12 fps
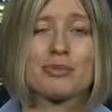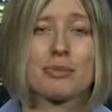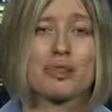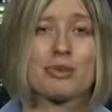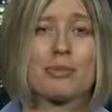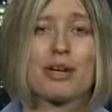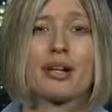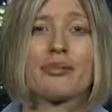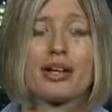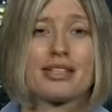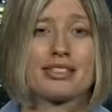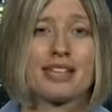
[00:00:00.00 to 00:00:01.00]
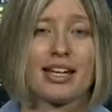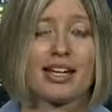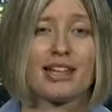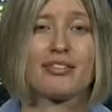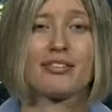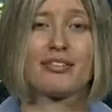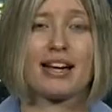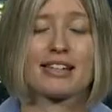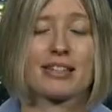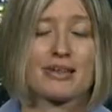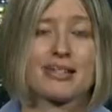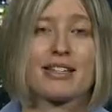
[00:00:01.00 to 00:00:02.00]
sports reporting, plus like the fact
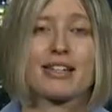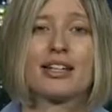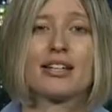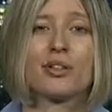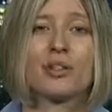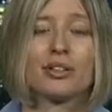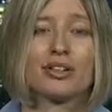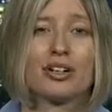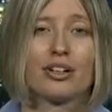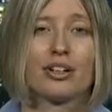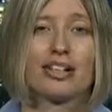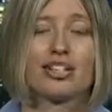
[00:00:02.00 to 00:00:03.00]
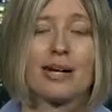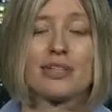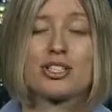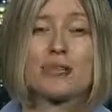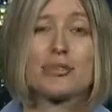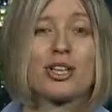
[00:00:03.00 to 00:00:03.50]
that he was at the World Curling Championship.